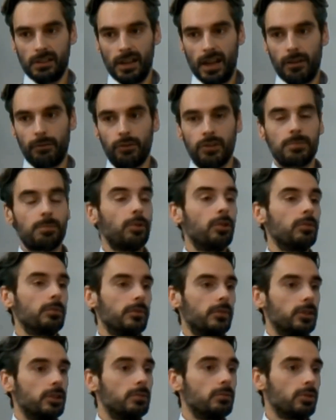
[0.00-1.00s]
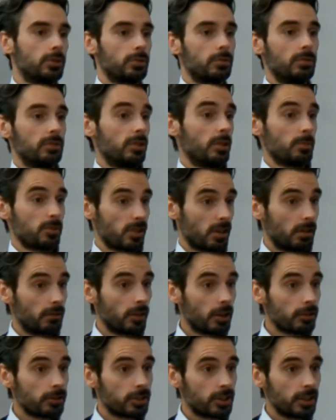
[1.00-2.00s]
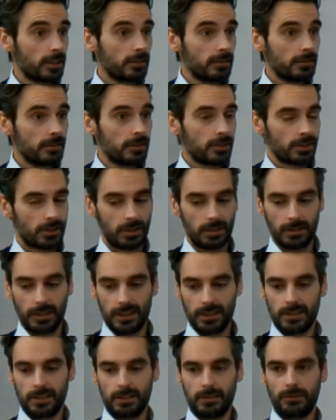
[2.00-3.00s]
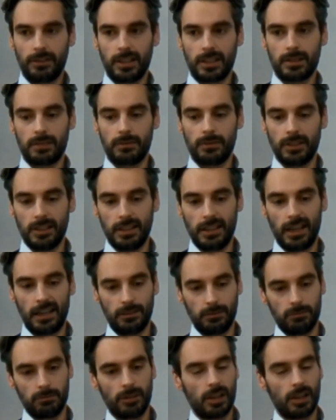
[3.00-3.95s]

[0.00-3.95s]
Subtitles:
everyone's born with what's called a domicile of origin. So that's effectively, and